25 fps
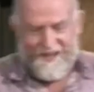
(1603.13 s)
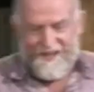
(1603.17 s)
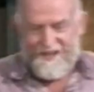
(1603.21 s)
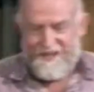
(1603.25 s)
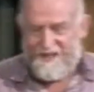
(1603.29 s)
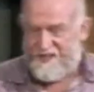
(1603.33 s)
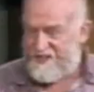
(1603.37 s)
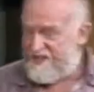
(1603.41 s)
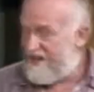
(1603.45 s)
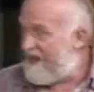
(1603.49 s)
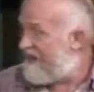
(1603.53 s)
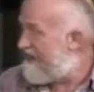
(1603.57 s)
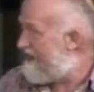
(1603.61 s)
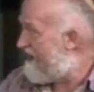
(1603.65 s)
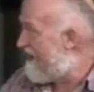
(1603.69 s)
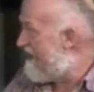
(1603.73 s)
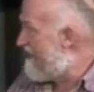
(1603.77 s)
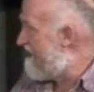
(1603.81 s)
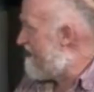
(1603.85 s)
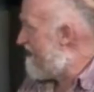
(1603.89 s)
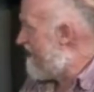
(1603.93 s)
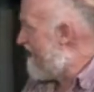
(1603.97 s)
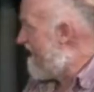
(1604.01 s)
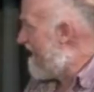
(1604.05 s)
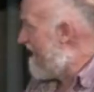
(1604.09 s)
The
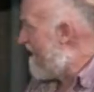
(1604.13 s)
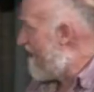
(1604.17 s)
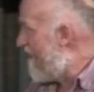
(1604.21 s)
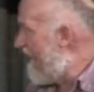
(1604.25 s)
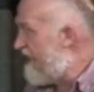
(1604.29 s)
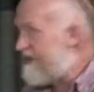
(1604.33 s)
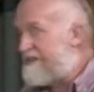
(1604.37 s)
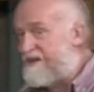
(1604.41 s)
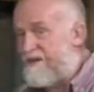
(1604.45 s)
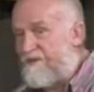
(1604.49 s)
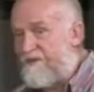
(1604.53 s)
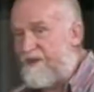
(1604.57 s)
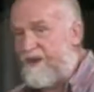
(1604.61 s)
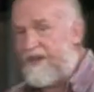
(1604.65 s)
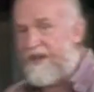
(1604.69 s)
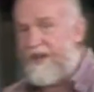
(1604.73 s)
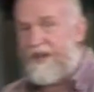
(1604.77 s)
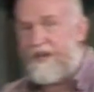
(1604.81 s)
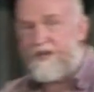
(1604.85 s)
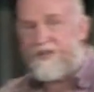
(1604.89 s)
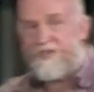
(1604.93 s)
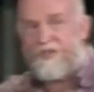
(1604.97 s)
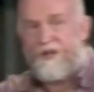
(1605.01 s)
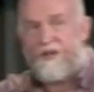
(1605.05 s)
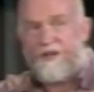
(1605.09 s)
second
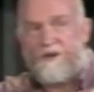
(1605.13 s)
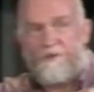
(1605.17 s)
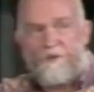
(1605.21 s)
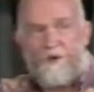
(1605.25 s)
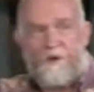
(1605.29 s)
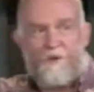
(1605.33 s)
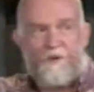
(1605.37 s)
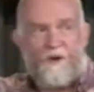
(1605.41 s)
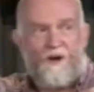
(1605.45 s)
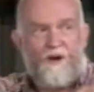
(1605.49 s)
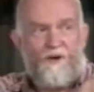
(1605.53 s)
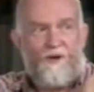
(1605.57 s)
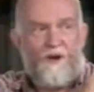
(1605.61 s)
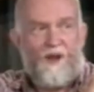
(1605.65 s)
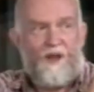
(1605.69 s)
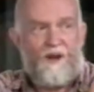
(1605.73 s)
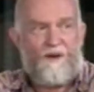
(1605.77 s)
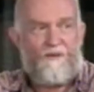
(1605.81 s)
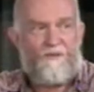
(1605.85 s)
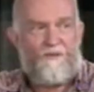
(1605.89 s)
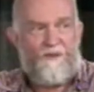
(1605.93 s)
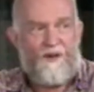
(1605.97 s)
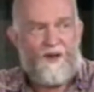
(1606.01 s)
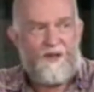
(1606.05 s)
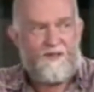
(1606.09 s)
ratification we want to
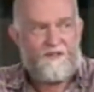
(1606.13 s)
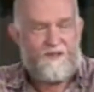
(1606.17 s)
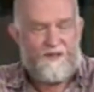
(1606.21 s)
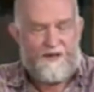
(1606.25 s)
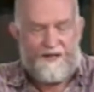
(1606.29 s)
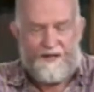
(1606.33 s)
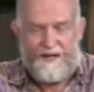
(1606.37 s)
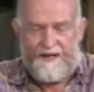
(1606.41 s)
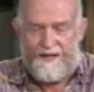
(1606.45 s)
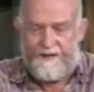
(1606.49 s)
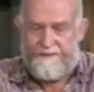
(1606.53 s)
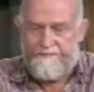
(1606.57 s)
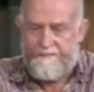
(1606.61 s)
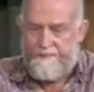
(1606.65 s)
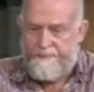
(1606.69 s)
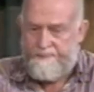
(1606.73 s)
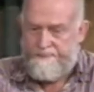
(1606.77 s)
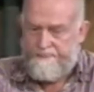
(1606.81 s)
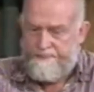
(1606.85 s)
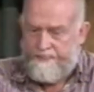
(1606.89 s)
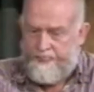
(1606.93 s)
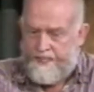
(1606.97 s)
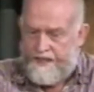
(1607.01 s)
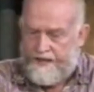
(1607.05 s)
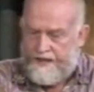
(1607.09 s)
ratify today
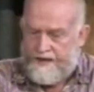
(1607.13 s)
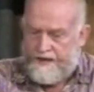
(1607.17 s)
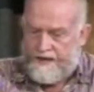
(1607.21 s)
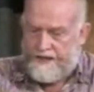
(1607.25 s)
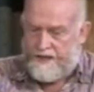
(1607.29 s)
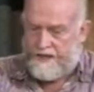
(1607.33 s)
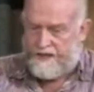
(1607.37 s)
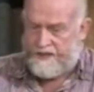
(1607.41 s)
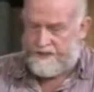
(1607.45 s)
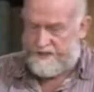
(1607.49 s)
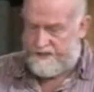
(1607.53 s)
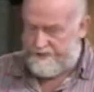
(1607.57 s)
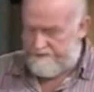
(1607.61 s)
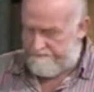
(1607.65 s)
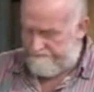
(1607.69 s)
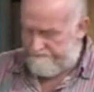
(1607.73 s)
is